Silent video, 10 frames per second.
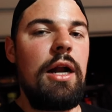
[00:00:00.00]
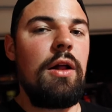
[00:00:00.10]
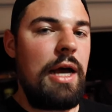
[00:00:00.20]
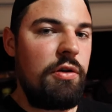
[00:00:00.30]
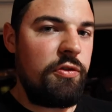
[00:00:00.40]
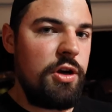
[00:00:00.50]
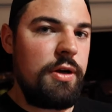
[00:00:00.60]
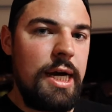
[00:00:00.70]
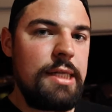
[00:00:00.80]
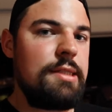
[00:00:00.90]
it all out for you
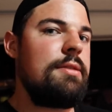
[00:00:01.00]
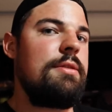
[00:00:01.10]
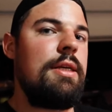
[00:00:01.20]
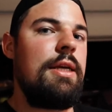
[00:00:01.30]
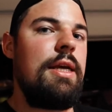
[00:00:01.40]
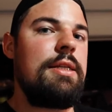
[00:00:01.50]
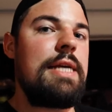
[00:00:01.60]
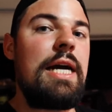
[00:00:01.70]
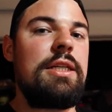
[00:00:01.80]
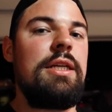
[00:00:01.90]
guys,
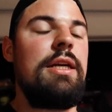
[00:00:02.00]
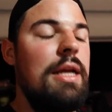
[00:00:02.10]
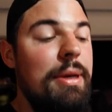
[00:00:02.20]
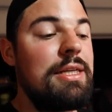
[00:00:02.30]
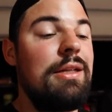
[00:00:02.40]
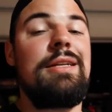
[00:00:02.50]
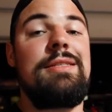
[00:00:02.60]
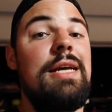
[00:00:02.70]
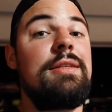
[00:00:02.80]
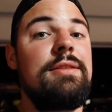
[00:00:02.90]
it makes a lot of
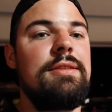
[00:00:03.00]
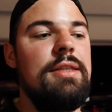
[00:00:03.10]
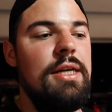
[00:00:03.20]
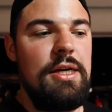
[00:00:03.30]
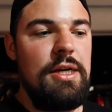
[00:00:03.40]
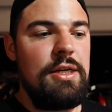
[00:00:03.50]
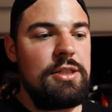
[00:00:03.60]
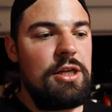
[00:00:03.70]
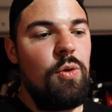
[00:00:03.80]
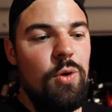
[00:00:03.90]
sense.
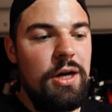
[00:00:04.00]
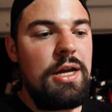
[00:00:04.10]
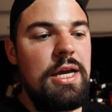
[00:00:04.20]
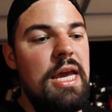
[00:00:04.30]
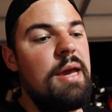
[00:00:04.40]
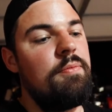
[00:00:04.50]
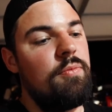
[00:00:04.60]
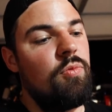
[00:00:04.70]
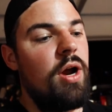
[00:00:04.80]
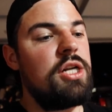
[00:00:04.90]
So we're gonna keep
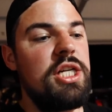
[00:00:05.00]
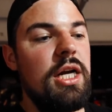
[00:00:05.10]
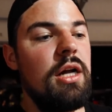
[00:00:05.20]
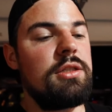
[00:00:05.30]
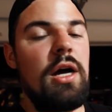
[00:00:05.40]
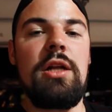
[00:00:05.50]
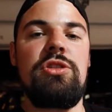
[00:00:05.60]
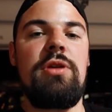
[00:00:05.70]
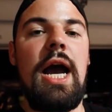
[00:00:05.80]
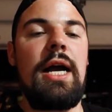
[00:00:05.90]
wrenching on
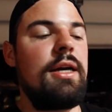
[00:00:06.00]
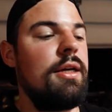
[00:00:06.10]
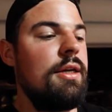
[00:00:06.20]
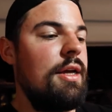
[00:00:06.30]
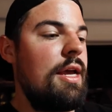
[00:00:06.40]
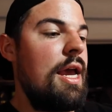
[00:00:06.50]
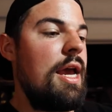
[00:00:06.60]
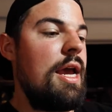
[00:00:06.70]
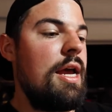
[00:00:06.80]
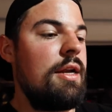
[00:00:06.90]
Todd's rack
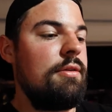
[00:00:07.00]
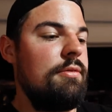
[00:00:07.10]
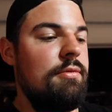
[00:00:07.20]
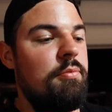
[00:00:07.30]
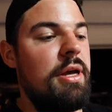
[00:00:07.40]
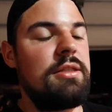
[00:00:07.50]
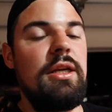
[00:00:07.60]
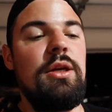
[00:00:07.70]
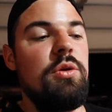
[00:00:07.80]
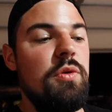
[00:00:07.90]
and
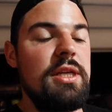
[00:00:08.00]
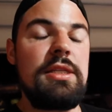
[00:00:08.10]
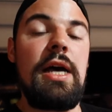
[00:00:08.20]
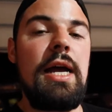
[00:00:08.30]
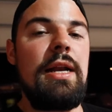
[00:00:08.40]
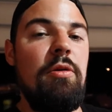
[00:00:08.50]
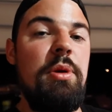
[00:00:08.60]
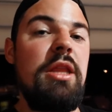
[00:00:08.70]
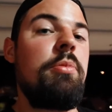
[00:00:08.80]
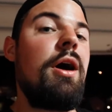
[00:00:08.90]
basically do this side and
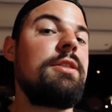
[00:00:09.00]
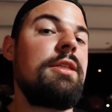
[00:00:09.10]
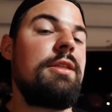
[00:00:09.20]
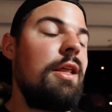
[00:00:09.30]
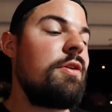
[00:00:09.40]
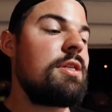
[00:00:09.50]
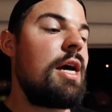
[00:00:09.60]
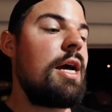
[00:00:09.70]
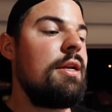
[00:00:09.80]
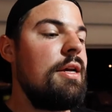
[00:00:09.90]
repeat the process on the other
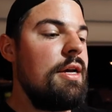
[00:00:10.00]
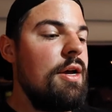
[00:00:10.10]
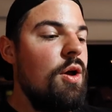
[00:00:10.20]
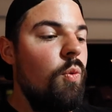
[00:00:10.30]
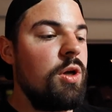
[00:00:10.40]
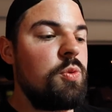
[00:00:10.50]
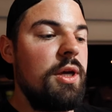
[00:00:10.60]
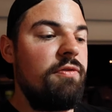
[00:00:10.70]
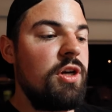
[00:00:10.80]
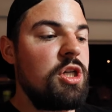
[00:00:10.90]
side. Once
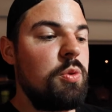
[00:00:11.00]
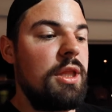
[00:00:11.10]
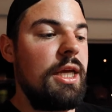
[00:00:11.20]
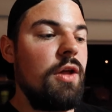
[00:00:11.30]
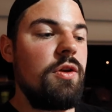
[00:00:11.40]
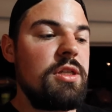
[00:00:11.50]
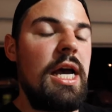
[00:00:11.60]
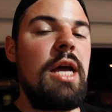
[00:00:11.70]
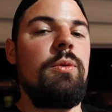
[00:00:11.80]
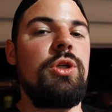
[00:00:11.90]
we finish with the other
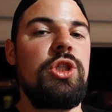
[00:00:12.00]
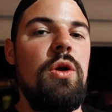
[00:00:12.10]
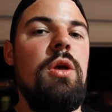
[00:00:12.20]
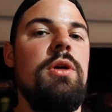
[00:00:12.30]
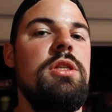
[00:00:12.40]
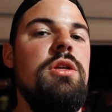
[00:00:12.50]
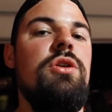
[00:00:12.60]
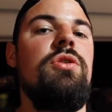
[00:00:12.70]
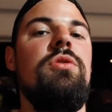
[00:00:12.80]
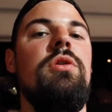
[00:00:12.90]
side, we'll show you what to
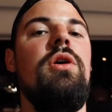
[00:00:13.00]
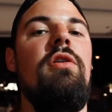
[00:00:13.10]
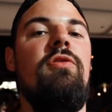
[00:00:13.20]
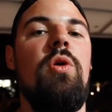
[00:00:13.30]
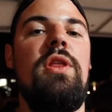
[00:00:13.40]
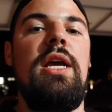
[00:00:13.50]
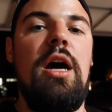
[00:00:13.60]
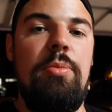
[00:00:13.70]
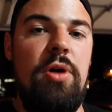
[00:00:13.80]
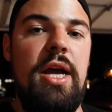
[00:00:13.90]
do for the
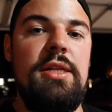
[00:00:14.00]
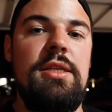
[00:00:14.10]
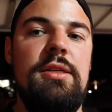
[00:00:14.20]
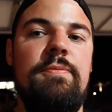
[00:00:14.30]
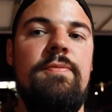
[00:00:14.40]
uprights.